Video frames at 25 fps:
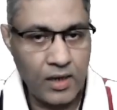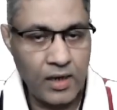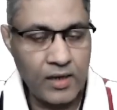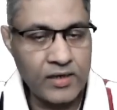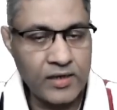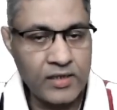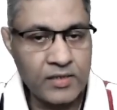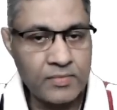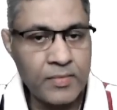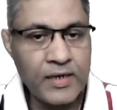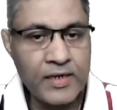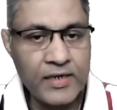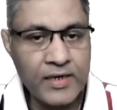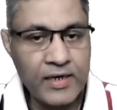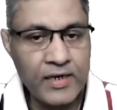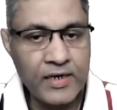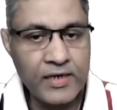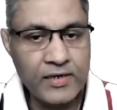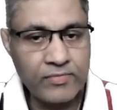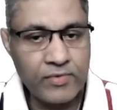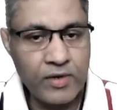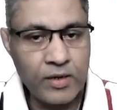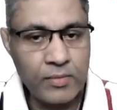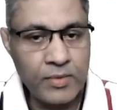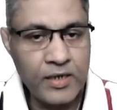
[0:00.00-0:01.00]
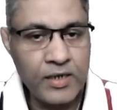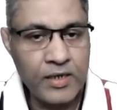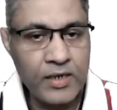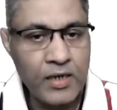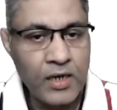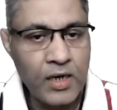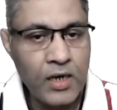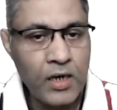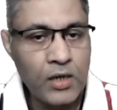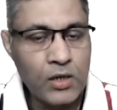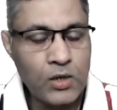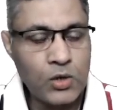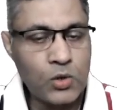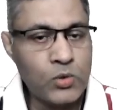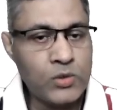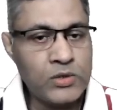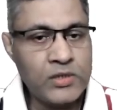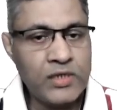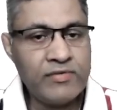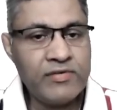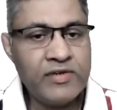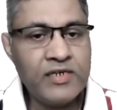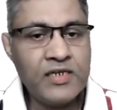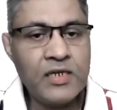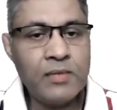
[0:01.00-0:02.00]
arithmetically it will be
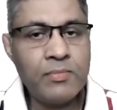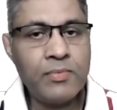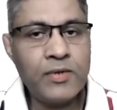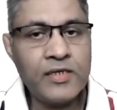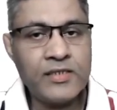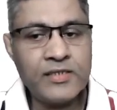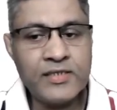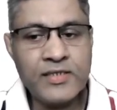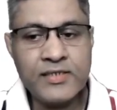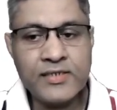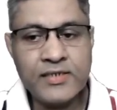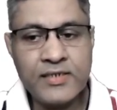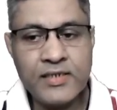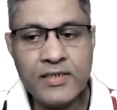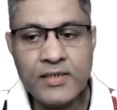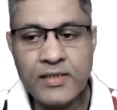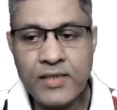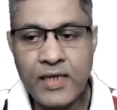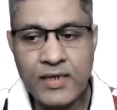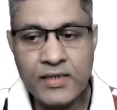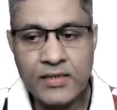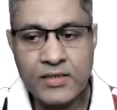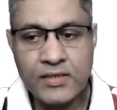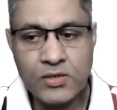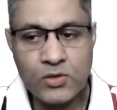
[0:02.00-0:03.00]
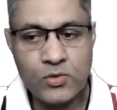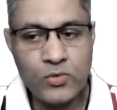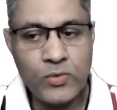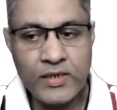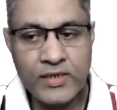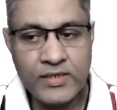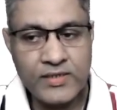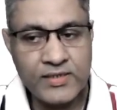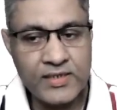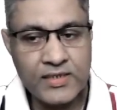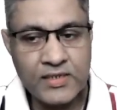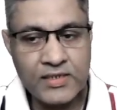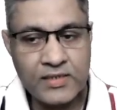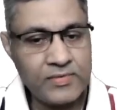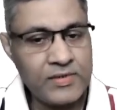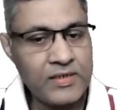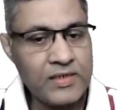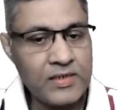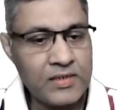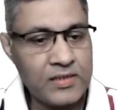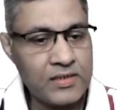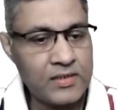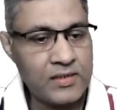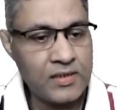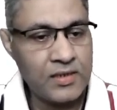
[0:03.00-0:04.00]
270 plus 16, that is 286
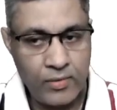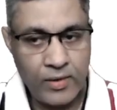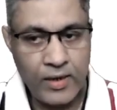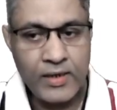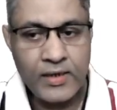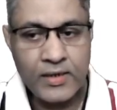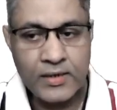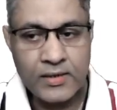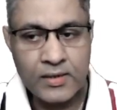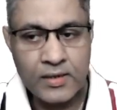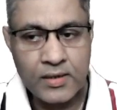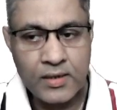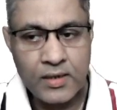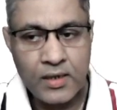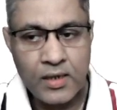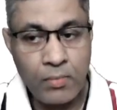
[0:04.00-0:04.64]
feet, right?